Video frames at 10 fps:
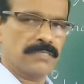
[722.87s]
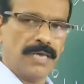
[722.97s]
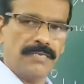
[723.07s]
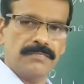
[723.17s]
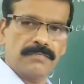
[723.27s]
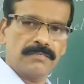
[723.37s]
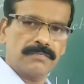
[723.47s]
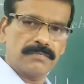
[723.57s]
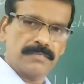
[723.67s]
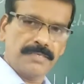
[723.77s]

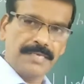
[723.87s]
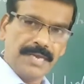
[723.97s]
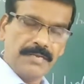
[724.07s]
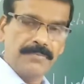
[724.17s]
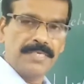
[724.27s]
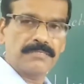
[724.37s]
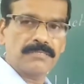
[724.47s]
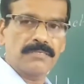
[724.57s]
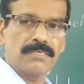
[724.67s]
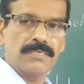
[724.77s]
Stalingrad means
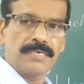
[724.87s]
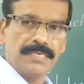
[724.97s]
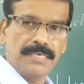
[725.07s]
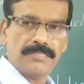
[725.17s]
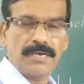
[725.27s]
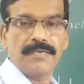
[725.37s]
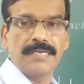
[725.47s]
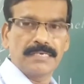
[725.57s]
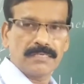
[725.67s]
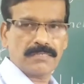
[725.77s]
it is an
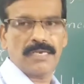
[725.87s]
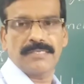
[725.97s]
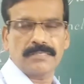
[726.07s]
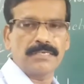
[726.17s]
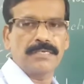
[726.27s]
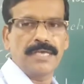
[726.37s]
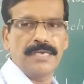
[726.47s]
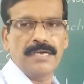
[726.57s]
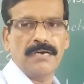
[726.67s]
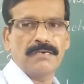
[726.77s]
industrialized
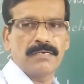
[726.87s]
area,